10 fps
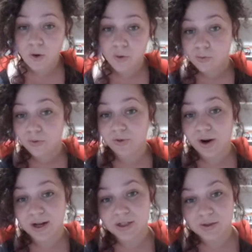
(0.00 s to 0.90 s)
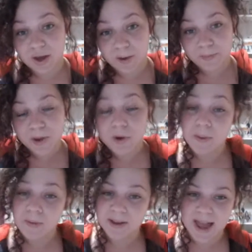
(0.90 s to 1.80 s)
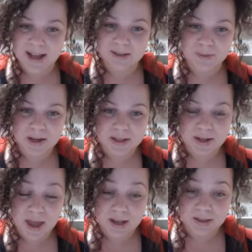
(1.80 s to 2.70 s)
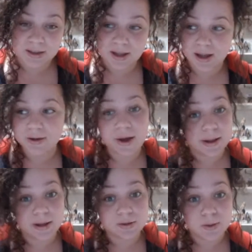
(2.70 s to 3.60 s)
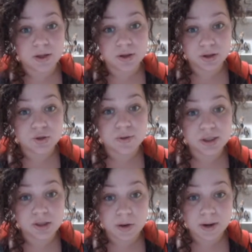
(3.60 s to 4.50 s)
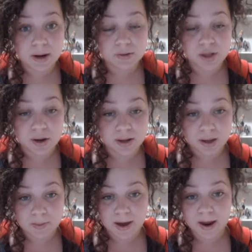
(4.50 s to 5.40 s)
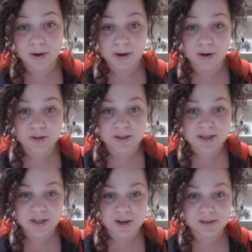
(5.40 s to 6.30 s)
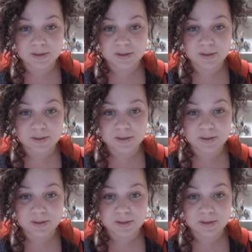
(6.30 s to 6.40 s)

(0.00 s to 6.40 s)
Before I do though, remember last month, like not last month, two weeks ago when I was talking about how I couldn't see Jason